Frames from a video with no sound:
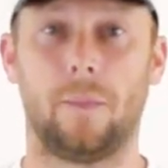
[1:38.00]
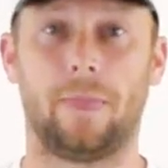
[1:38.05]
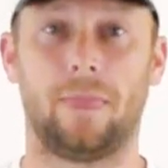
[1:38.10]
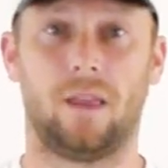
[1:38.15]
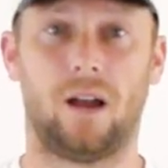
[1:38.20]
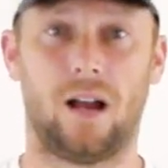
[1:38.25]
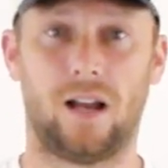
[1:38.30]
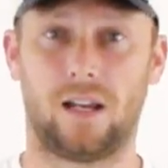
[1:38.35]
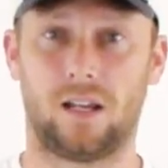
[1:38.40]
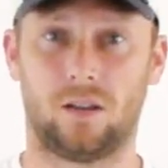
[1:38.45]

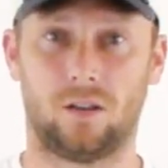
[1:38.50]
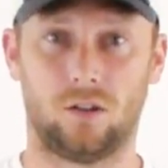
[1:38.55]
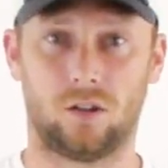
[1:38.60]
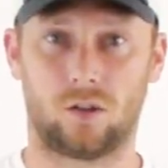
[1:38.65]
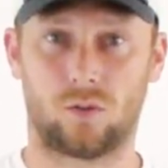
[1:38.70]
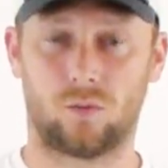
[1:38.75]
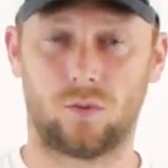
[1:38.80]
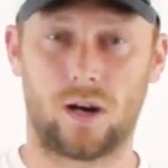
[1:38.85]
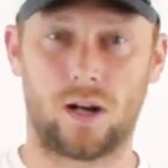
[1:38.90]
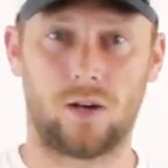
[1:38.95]
I can
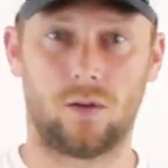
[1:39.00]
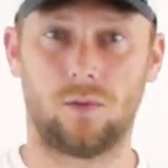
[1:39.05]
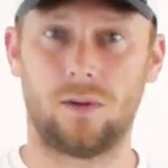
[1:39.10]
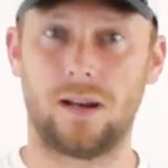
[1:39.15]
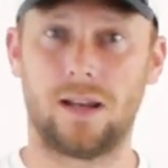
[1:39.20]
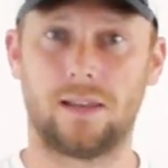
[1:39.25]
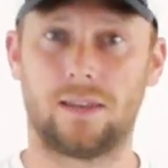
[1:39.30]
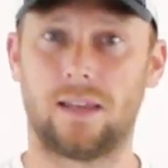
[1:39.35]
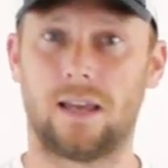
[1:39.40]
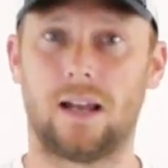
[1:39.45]
look right
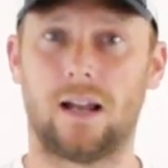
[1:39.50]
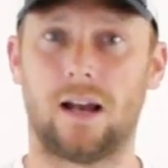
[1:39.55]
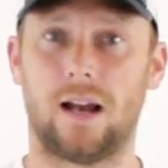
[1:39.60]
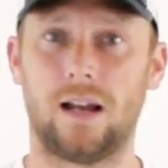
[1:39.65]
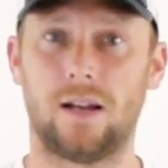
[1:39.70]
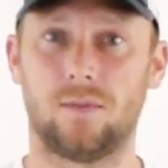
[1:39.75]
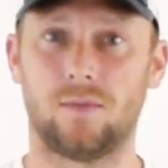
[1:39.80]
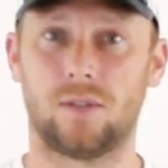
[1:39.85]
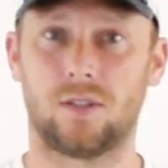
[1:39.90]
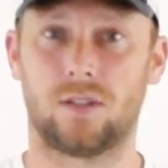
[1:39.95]
away at that
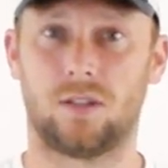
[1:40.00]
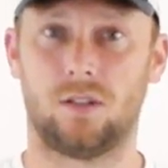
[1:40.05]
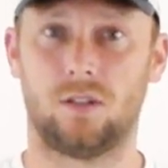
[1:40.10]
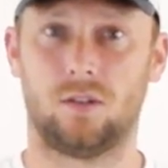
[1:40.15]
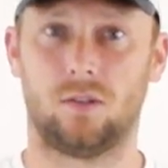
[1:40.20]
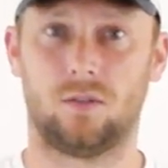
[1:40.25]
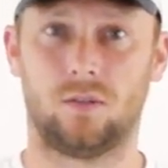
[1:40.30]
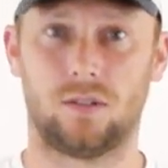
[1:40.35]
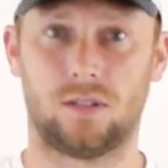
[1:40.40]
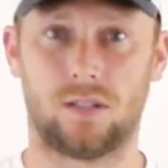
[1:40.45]
item
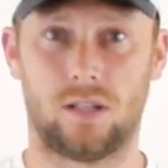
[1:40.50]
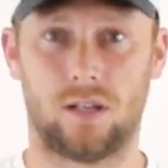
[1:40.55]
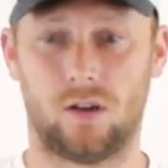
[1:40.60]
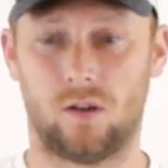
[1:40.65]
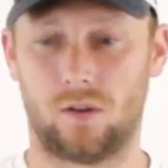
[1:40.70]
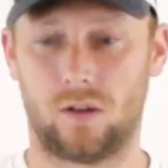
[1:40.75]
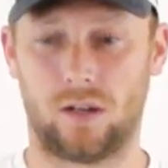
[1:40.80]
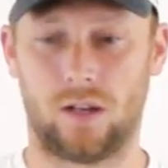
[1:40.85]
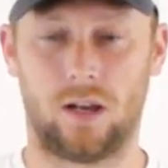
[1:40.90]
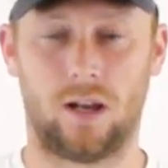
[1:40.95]
SKU and say,
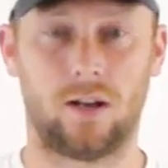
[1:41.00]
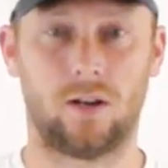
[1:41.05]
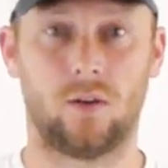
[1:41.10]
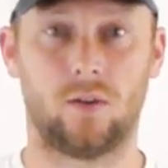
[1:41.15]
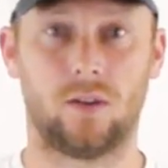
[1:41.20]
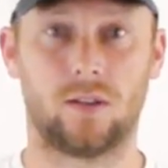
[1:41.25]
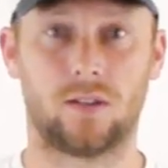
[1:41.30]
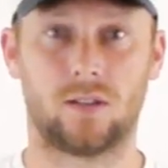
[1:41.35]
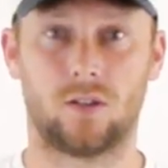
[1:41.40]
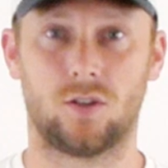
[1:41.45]
okay, I know
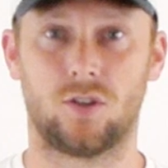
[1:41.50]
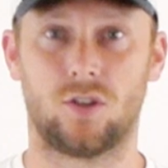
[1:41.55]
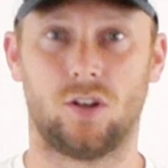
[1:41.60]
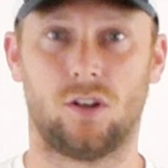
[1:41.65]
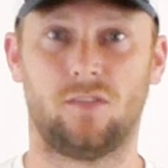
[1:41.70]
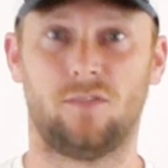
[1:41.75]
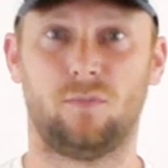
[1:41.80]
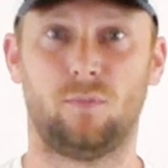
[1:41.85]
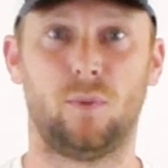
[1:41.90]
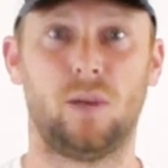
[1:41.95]
that's on
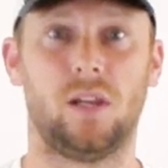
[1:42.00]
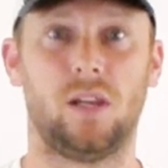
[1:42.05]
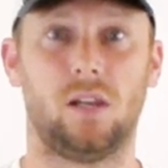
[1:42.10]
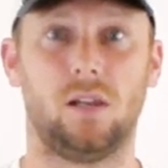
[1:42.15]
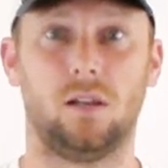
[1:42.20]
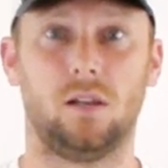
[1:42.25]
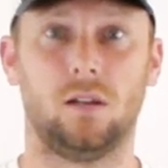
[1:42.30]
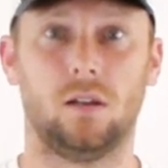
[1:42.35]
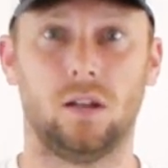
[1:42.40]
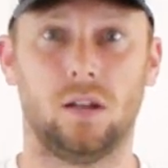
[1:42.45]
shelf
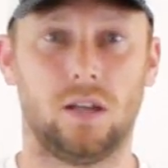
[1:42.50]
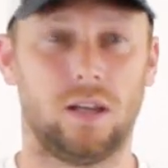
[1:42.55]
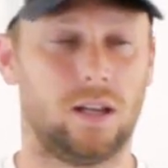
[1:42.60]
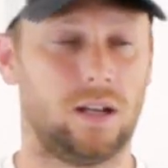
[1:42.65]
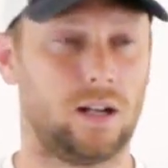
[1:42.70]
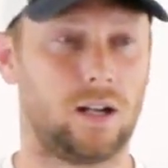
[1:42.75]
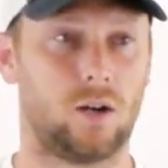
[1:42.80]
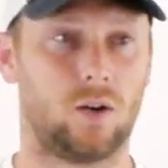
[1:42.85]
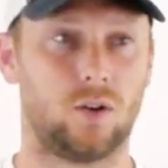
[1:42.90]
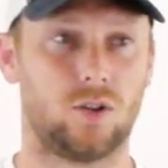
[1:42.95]
B.
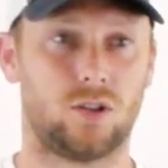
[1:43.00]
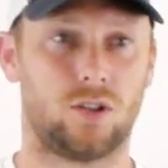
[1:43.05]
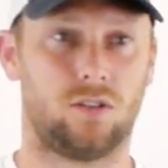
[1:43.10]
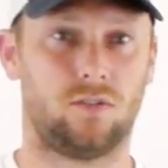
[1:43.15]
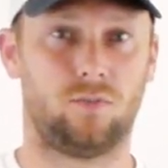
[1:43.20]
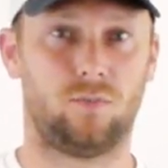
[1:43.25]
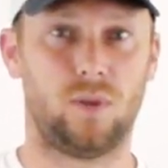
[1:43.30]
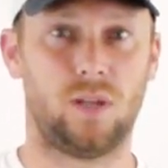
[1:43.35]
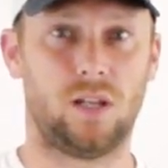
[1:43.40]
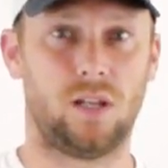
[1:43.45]
And I go to
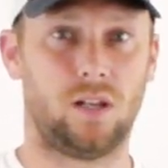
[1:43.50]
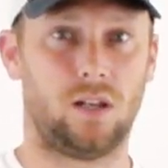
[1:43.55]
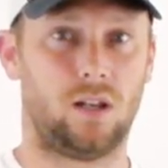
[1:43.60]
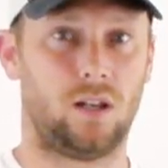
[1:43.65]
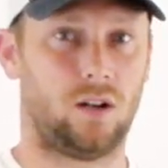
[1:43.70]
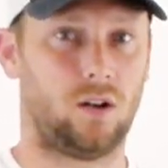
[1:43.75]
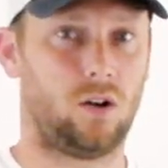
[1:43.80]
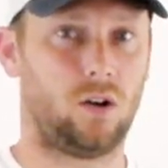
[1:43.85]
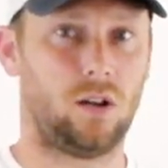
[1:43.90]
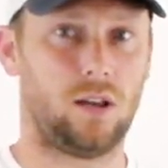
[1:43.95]
shelf B,
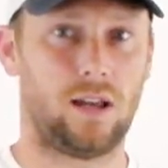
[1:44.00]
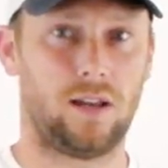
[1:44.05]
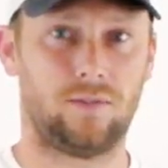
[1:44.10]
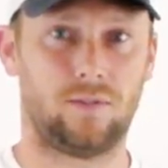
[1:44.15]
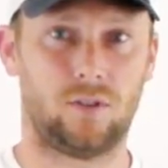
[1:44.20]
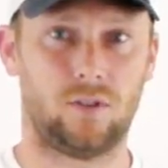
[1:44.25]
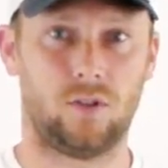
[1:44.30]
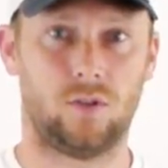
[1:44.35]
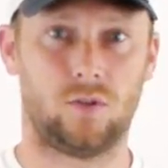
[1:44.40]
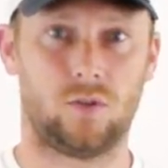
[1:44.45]
and all I have
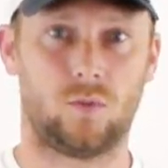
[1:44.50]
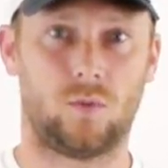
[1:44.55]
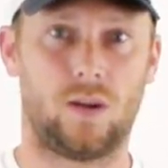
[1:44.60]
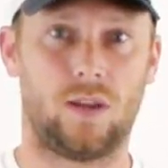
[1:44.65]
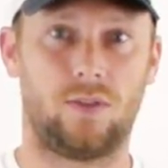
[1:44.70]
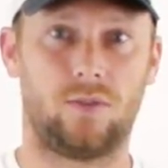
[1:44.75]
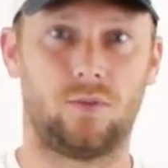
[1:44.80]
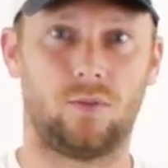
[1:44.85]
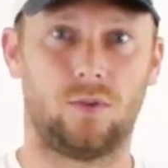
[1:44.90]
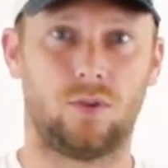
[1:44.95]
to do is
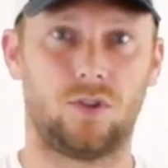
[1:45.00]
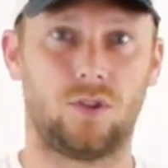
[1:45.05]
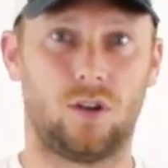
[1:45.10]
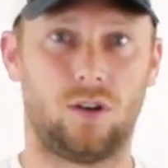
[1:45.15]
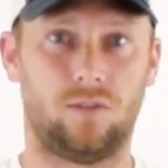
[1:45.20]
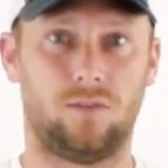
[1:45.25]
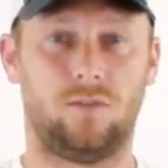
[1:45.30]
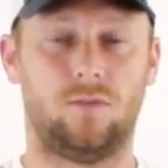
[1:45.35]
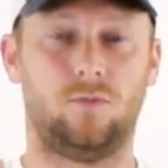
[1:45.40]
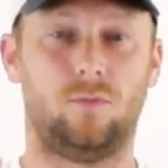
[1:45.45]
wade through a
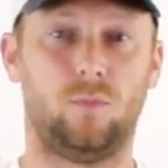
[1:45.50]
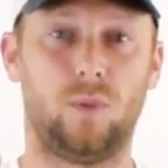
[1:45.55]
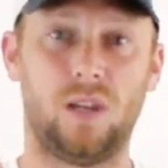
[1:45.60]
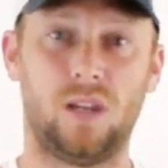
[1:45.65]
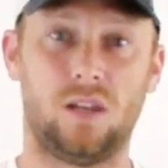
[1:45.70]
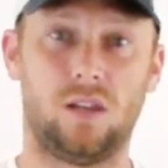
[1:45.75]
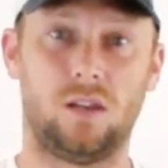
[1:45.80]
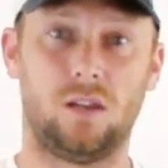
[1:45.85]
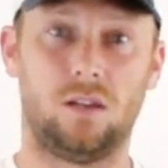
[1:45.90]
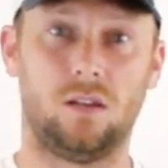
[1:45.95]
shelf of
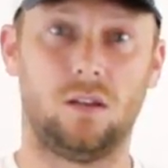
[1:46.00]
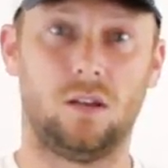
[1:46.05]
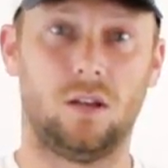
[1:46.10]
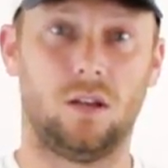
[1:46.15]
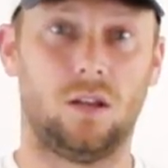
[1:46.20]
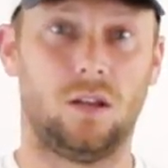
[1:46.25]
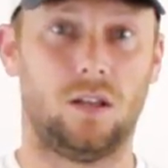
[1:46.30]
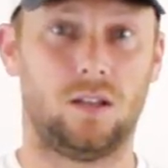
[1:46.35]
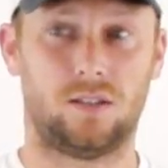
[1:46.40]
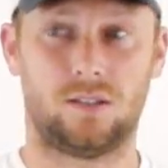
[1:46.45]
B
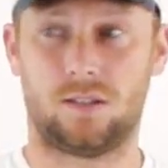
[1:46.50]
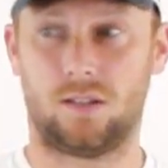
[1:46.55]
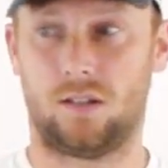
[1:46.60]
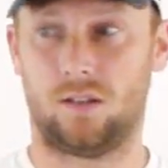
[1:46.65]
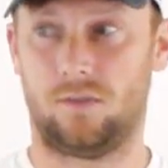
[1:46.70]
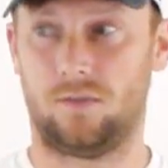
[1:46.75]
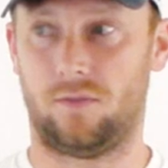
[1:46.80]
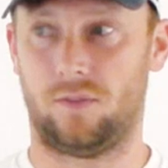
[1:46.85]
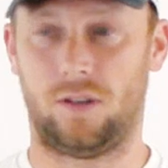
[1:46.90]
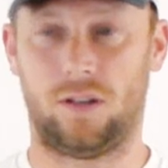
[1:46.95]
instead
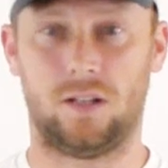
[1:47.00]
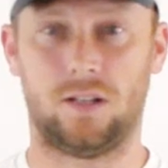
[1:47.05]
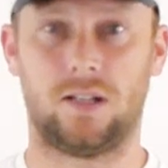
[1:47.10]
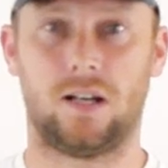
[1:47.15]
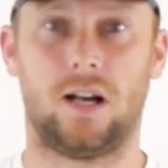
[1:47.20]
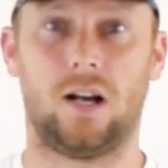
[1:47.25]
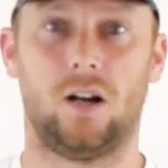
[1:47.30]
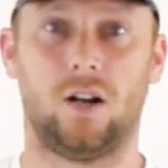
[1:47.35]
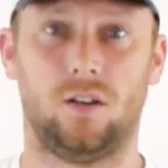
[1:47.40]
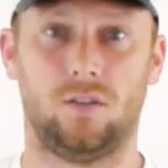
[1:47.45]
of an
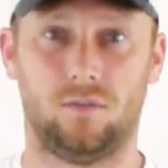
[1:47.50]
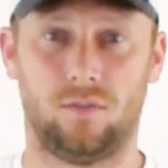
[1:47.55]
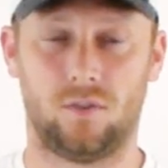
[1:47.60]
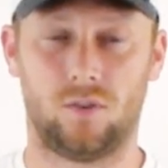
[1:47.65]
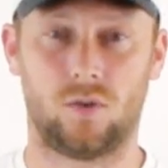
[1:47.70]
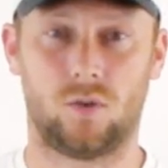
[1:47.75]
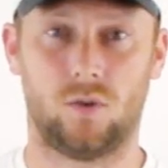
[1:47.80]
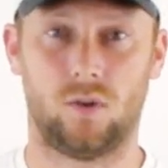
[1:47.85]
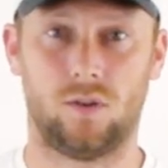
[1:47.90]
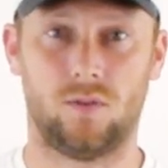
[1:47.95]
entire
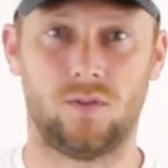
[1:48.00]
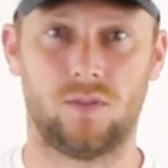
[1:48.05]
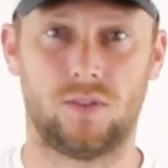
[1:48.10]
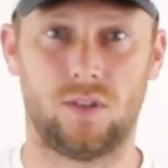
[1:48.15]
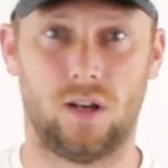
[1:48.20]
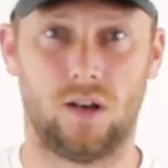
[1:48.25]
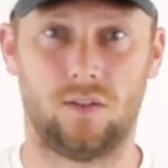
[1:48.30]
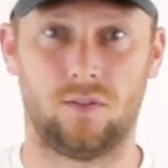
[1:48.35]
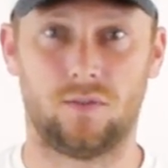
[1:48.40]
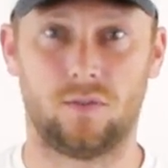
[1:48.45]
inventory of
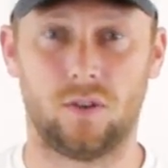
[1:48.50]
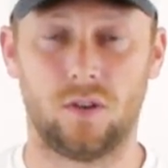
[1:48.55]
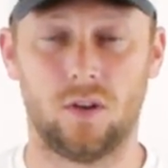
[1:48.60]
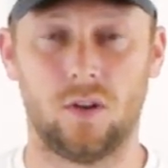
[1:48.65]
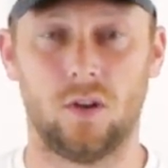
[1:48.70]
stuff.